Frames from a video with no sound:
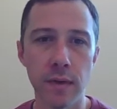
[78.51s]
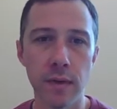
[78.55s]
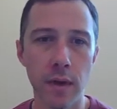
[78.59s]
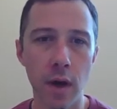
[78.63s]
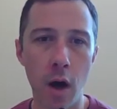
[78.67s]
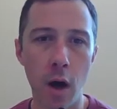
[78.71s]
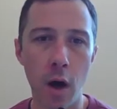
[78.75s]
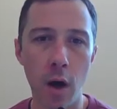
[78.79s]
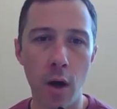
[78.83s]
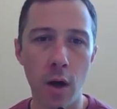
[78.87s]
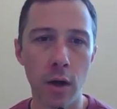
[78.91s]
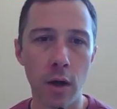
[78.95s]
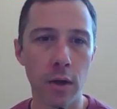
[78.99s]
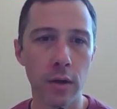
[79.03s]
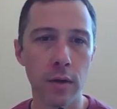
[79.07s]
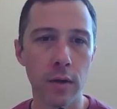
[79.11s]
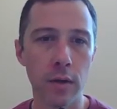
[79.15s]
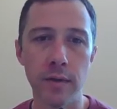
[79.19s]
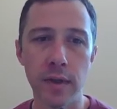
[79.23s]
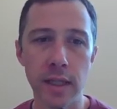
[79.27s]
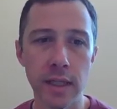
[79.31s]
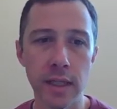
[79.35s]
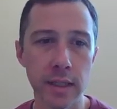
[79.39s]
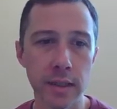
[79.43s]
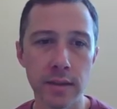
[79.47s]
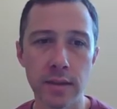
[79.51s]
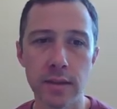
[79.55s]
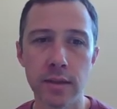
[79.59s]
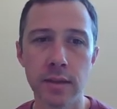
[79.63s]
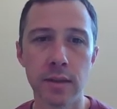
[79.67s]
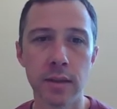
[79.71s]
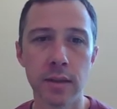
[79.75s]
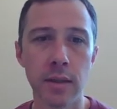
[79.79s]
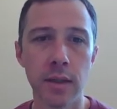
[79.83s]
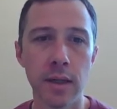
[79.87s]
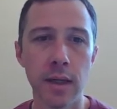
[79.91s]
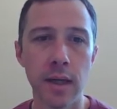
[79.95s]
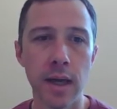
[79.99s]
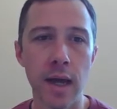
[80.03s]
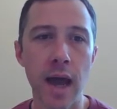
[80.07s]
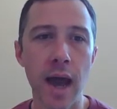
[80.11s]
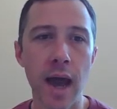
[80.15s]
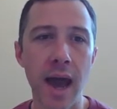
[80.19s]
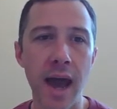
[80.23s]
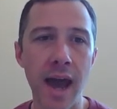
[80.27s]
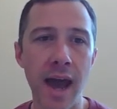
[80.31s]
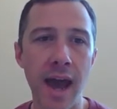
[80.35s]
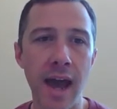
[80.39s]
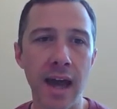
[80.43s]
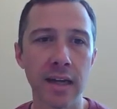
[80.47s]
all of these
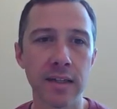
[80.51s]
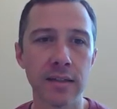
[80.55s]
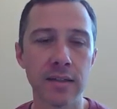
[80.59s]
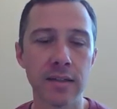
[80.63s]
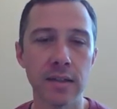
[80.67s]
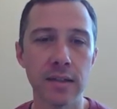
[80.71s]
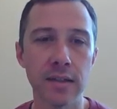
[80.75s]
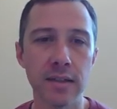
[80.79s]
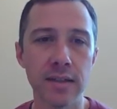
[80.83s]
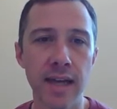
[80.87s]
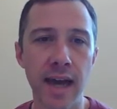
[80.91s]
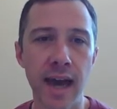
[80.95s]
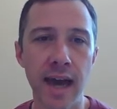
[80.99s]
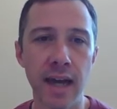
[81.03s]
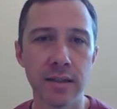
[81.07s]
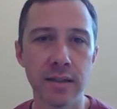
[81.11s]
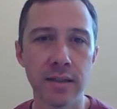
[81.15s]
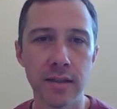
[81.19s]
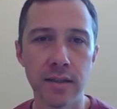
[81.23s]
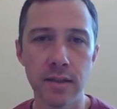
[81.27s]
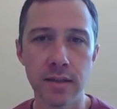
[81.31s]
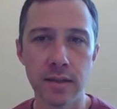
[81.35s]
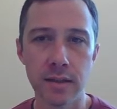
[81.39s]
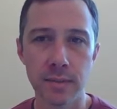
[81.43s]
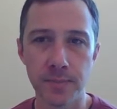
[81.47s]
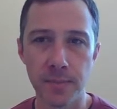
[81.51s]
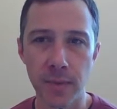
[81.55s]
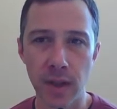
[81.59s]
acts and taxes.